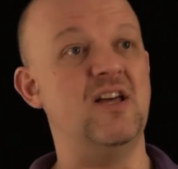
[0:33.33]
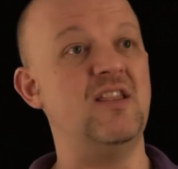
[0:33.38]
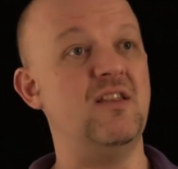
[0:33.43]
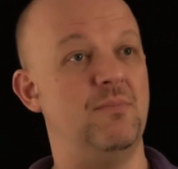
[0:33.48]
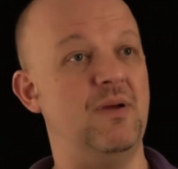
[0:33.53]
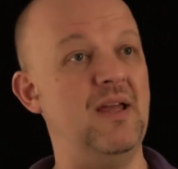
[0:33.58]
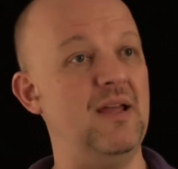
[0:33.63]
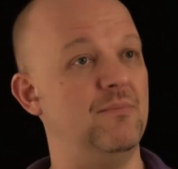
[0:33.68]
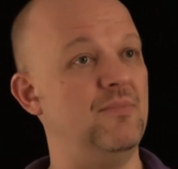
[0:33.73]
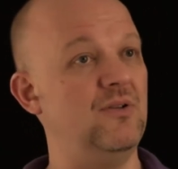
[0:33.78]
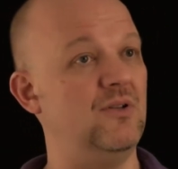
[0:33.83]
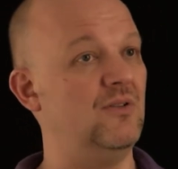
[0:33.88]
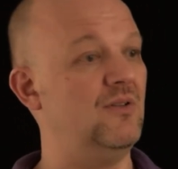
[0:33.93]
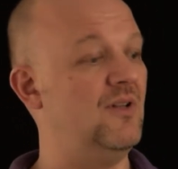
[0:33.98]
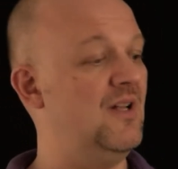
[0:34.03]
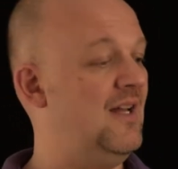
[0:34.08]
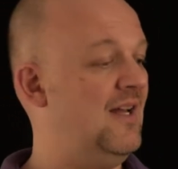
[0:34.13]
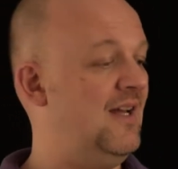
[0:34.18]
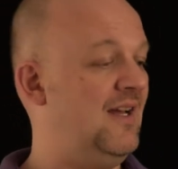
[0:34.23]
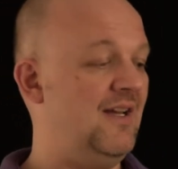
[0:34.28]
Other
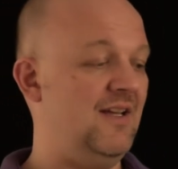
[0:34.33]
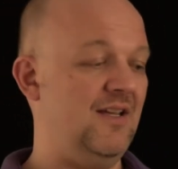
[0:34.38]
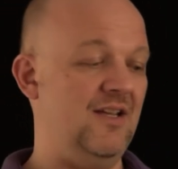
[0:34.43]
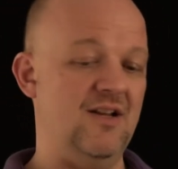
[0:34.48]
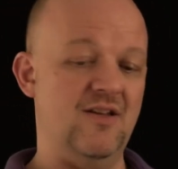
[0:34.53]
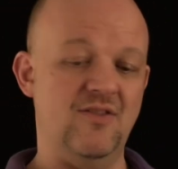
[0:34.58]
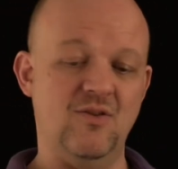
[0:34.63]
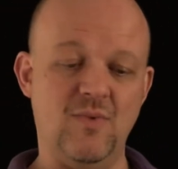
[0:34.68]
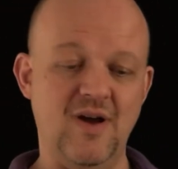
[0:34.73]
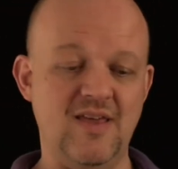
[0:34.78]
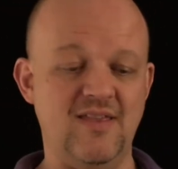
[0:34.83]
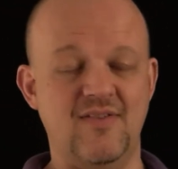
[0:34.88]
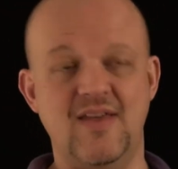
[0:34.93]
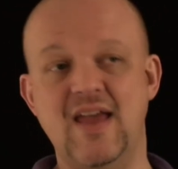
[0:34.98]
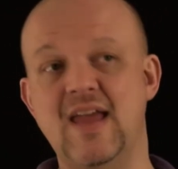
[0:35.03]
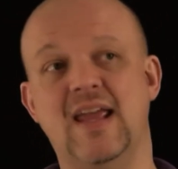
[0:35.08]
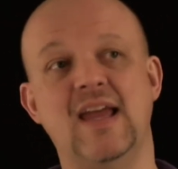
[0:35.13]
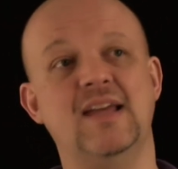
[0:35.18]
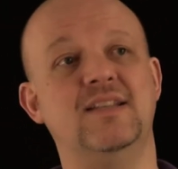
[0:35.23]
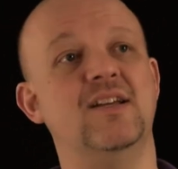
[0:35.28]
people, you know, the way that
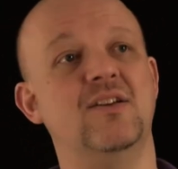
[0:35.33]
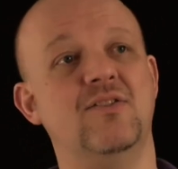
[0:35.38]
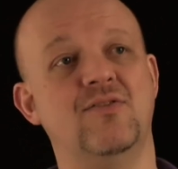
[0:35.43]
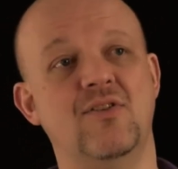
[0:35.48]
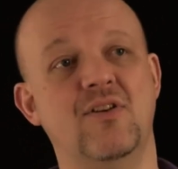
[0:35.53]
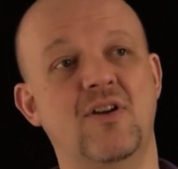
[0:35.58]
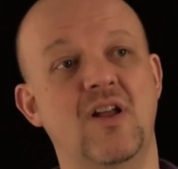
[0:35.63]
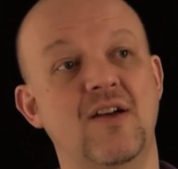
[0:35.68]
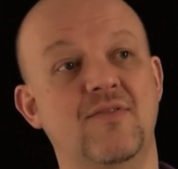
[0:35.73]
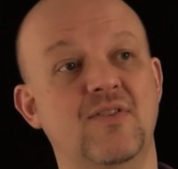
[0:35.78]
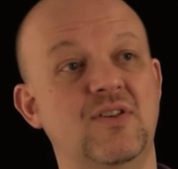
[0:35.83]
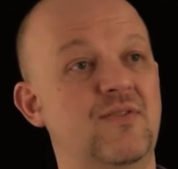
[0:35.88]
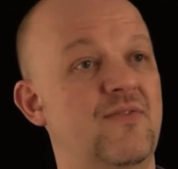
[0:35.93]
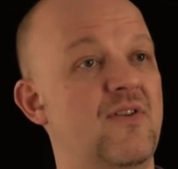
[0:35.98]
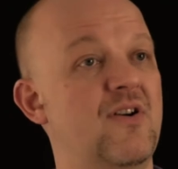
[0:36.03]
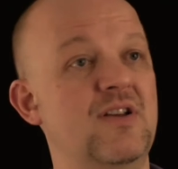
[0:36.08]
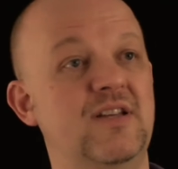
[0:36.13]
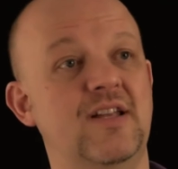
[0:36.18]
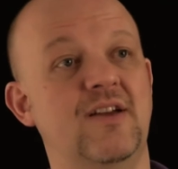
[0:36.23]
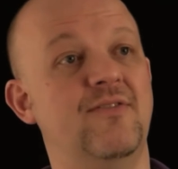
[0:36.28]
they're getting through life is
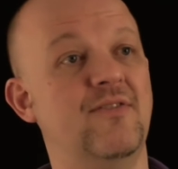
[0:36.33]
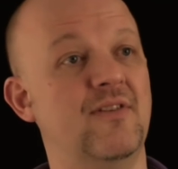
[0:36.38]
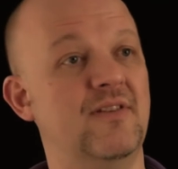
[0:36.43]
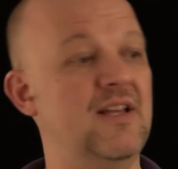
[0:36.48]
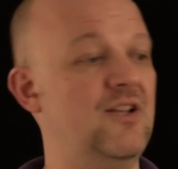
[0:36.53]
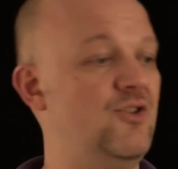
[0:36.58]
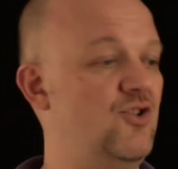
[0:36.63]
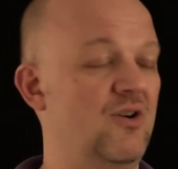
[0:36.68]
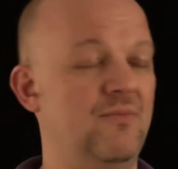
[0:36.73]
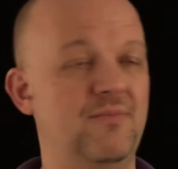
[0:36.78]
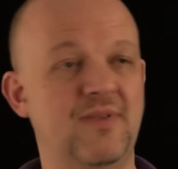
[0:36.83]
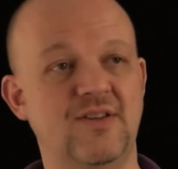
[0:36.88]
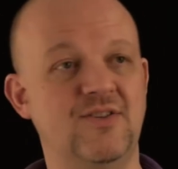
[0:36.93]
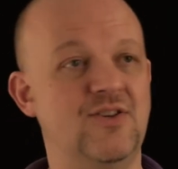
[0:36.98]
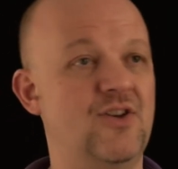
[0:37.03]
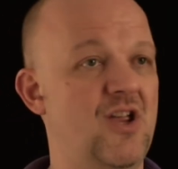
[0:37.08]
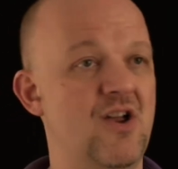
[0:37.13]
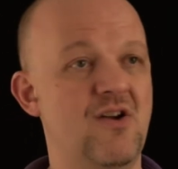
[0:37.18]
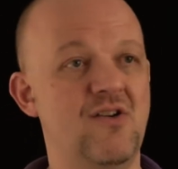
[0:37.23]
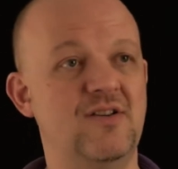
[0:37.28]
very different. Their job, their
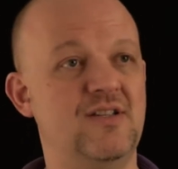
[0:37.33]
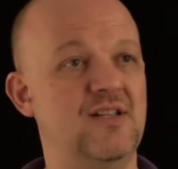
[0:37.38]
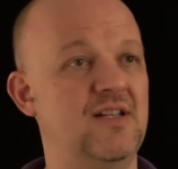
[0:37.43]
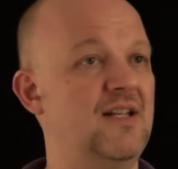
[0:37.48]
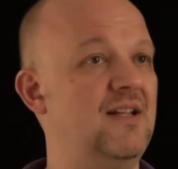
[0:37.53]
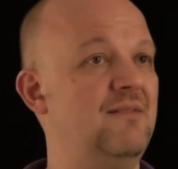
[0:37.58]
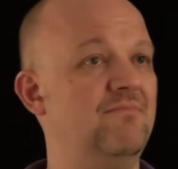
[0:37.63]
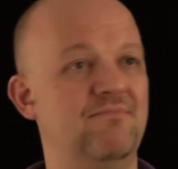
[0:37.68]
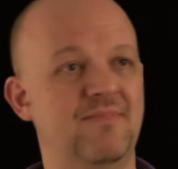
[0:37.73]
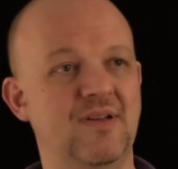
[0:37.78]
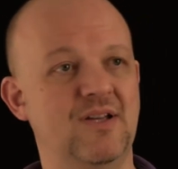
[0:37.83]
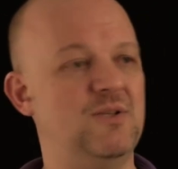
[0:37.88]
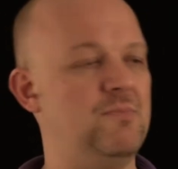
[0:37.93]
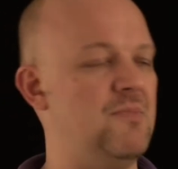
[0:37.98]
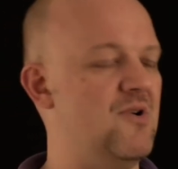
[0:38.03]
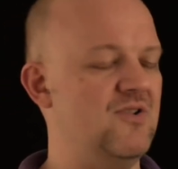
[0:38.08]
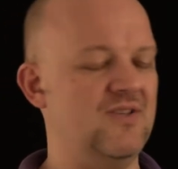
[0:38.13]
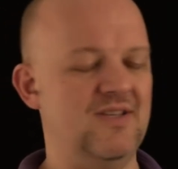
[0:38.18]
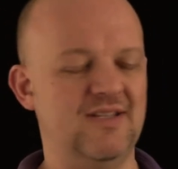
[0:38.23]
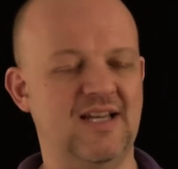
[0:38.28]
security,
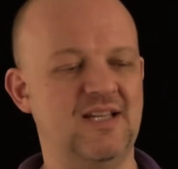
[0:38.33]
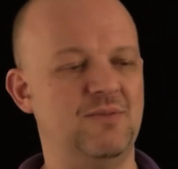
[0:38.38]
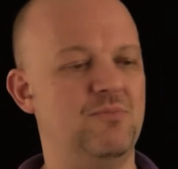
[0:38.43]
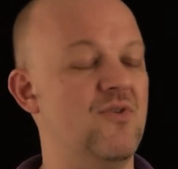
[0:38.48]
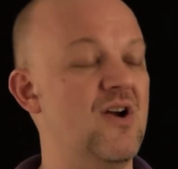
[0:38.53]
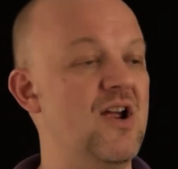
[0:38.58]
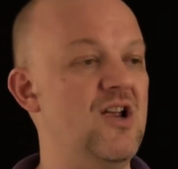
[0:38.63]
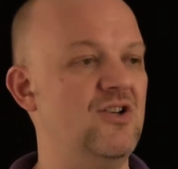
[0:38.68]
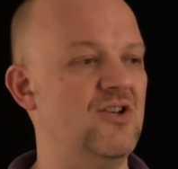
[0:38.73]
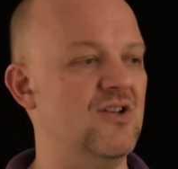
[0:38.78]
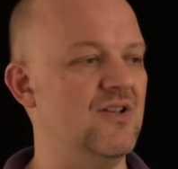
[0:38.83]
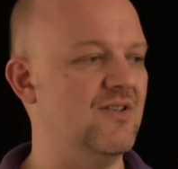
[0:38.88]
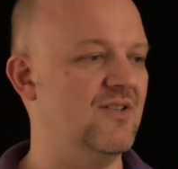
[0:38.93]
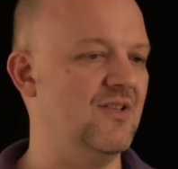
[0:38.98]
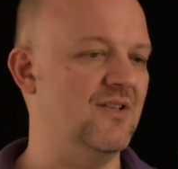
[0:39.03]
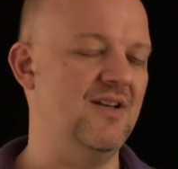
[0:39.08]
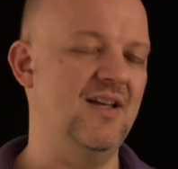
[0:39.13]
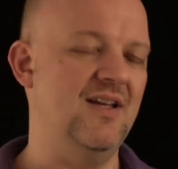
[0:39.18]
experiences, aspirations.